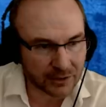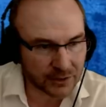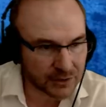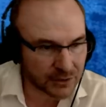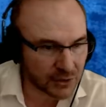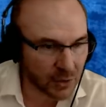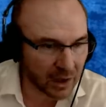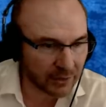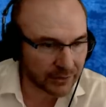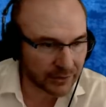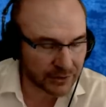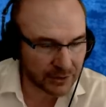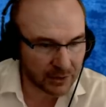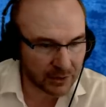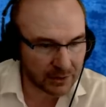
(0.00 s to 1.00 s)
who's twelve
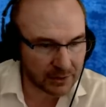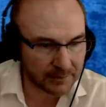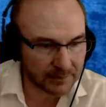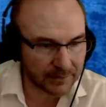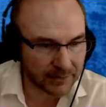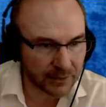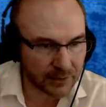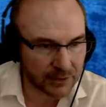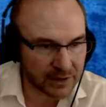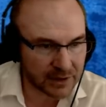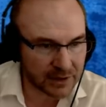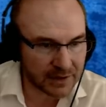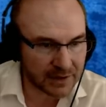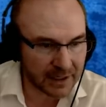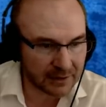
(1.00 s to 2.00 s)
years old, who
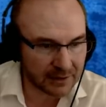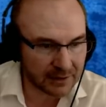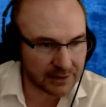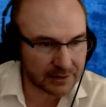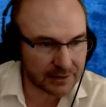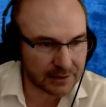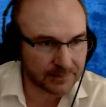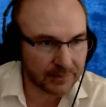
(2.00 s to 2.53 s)
Jesus heals.